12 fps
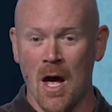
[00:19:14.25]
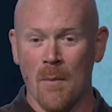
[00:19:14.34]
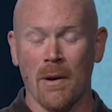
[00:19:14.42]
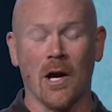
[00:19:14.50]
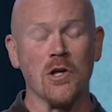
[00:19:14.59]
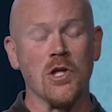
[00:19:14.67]

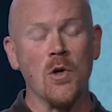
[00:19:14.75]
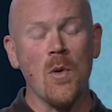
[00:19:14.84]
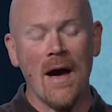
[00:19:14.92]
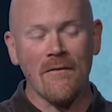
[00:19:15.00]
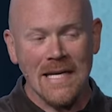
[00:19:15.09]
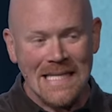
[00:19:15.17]
because you
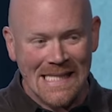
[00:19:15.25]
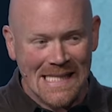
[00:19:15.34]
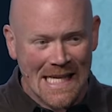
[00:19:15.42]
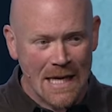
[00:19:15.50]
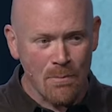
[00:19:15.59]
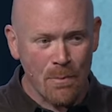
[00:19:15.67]
have a
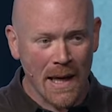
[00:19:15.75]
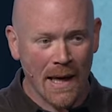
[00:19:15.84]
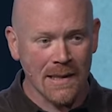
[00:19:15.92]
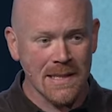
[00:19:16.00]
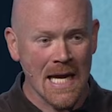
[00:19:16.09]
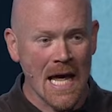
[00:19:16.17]
sin
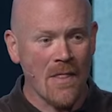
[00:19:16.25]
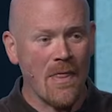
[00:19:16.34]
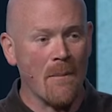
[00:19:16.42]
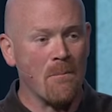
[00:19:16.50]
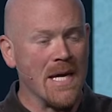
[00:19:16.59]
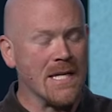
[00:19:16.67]
bent
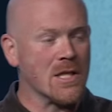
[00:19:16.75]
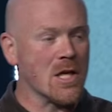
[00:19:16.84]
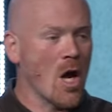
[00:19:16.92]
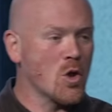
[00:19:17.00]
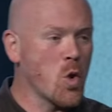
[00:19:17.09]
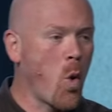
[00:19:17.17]
that bends
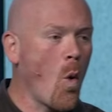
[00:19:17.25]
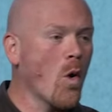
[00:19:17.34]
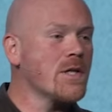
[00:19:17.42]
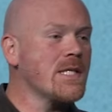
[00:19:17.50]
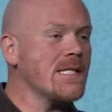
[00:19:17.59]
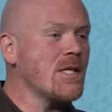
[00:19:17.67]

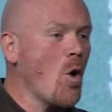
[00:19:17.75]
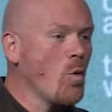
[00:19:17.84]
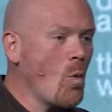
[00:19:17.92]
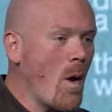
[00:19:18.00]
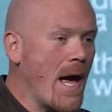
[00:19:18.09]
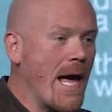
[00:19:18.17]
towards its
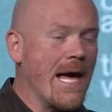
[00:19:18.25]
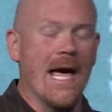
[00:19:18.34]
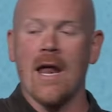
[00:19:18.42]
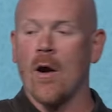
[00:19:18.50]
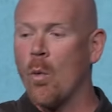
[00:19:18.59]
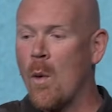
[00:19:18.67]
own way
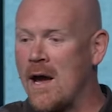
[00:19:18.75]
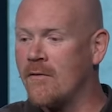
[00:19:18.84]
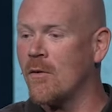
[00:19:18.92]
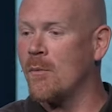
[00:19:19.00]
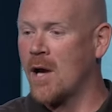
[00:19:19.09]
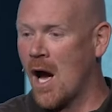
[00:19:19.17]
and away
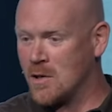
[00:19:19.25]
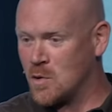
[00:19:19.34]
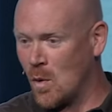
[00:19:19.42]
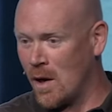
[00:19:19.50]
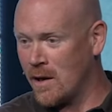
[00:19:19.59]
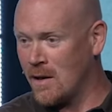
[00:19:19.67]
from God's
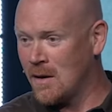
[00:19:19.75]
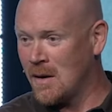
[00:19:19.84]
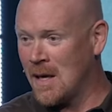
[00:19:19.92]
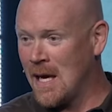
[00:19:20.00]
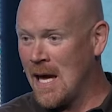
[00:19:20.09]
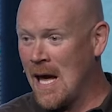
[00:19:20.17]
way.
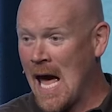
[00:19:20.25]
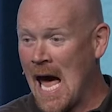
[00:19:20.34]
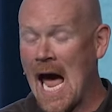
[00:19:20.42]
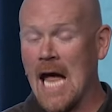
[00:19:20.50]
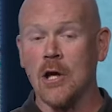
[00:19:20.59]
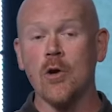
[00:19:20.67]

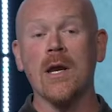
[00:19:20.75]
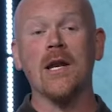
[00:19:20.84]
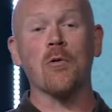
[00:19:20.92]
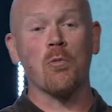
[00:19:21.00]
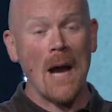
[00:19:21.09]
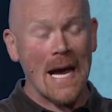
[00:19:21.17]
And you need
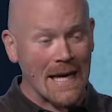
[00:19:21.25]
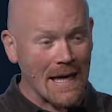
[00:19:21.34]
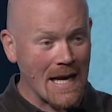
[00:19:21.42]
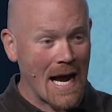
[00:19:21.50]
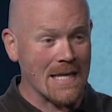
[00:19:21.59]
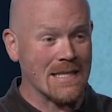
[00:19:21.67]
to
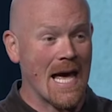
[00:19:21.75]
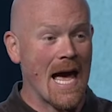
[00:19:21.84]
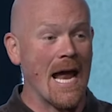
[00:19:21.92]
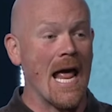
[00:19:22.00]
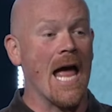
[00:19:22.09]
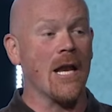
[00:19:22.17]
recognize
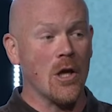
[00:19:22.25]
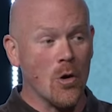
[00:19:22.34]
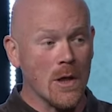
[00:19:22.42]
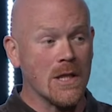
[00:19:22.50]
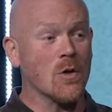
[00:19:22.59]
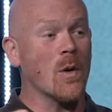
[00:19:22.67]
that and you
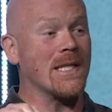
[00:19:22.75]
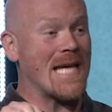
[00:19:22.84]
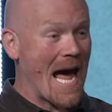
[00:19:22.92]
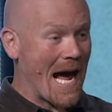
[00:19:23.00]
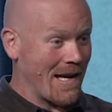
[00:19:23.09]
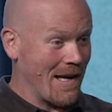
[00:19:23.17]
need to
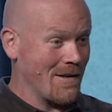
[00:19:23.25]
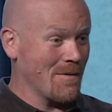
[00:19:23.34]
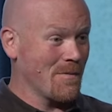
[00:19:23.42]
attack it